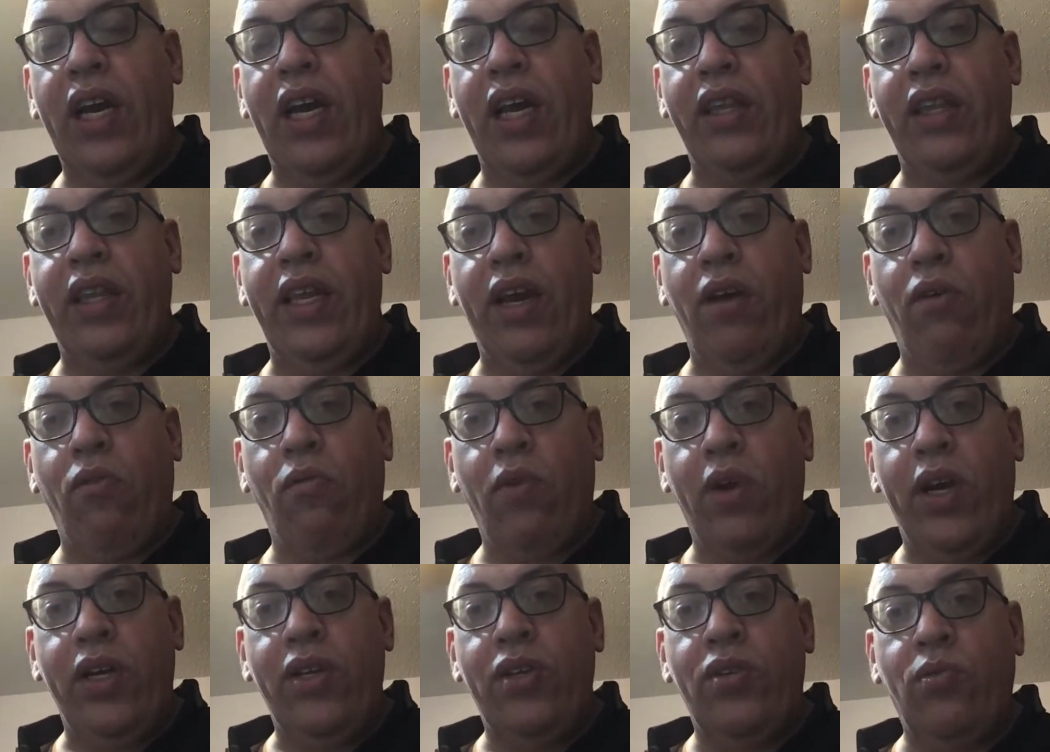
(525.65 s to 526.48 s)
and
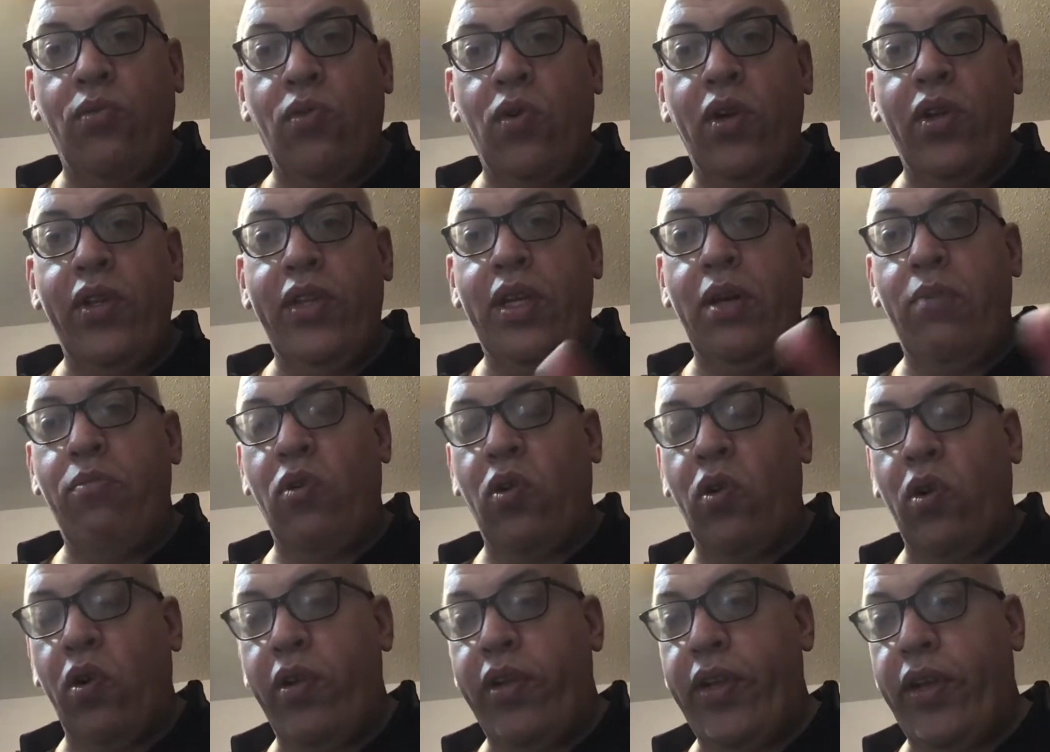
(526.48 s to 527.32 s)
they'll run toward
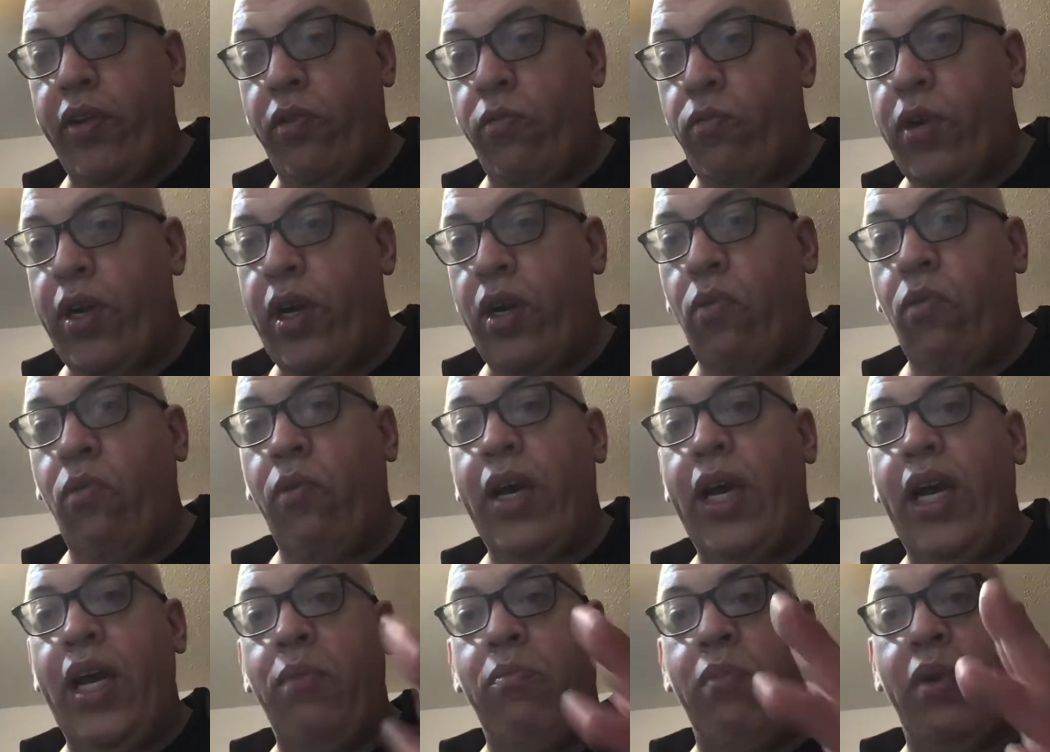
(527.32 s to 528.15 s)
them or they'll run
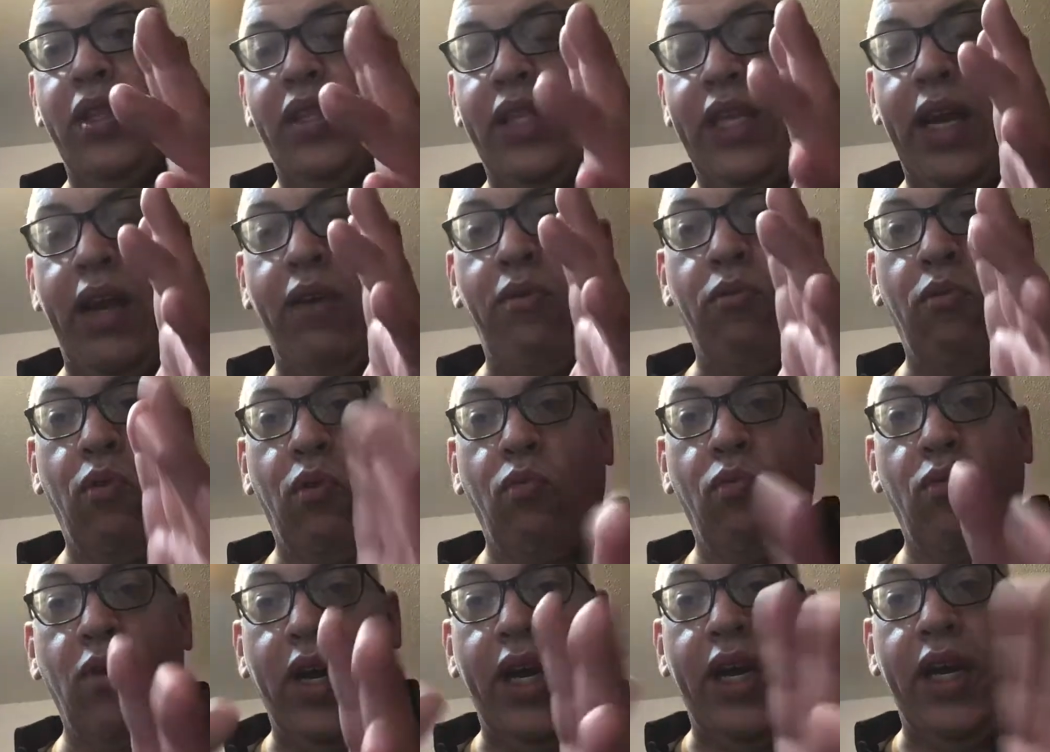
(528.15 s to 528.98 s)
away, but they
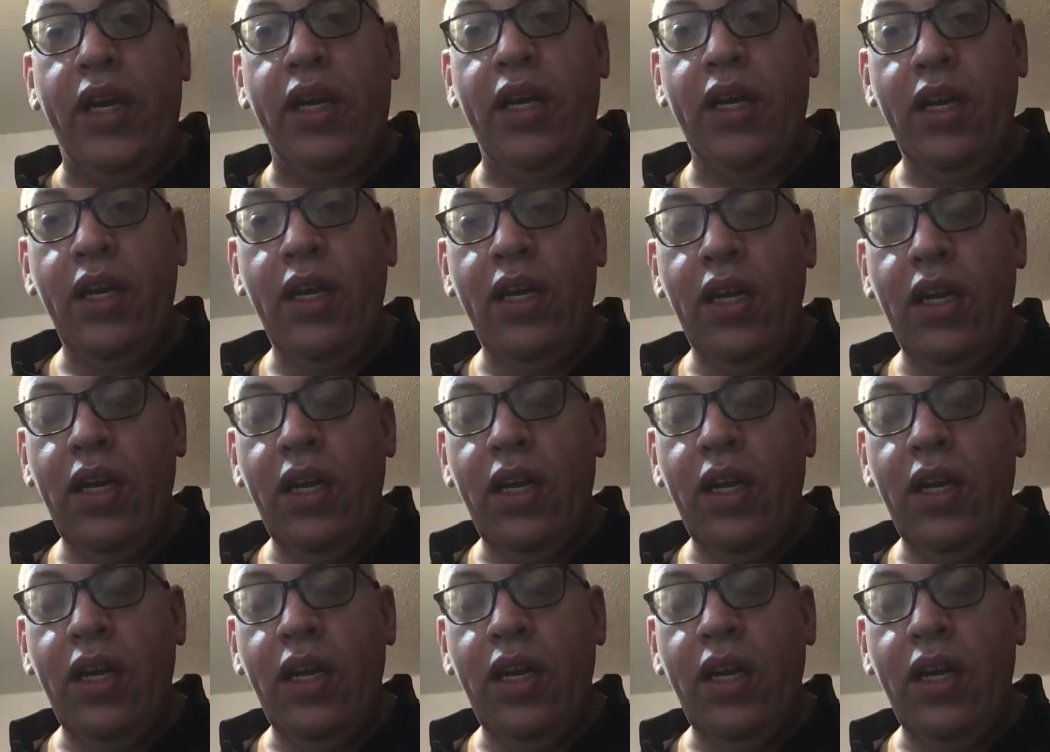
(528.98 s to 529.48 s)
will run